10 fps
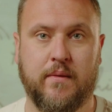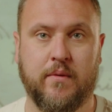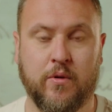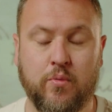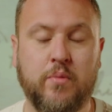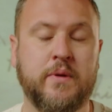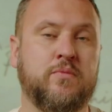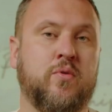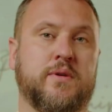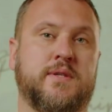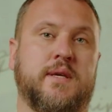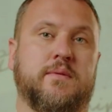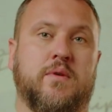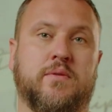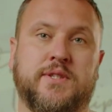where a woman walks
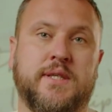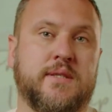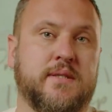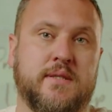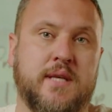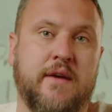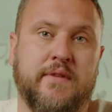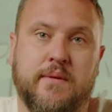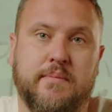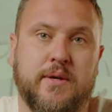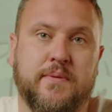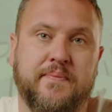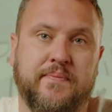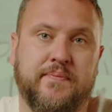in while Jesus is having a meal.